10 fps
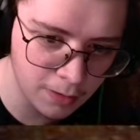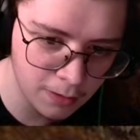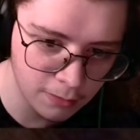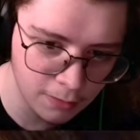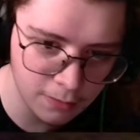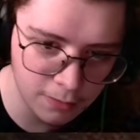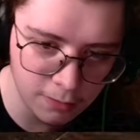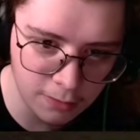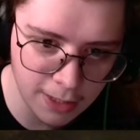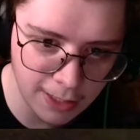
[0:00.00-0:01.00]
Learn
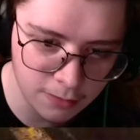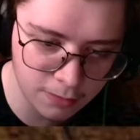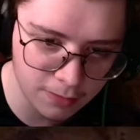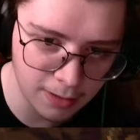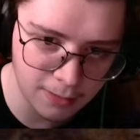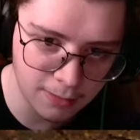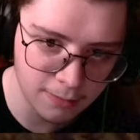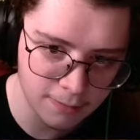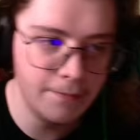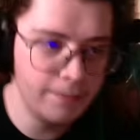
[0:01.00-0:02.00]
to exercise.
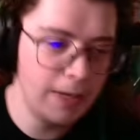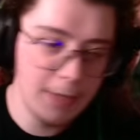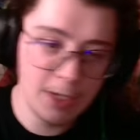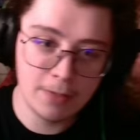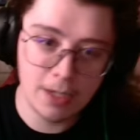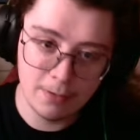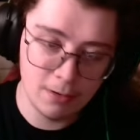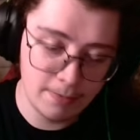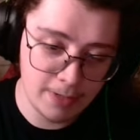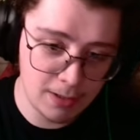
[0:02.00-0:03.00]
Maybe
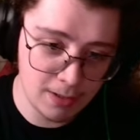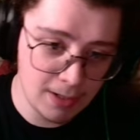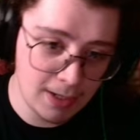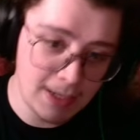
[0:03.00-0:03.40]
unpopular opinion.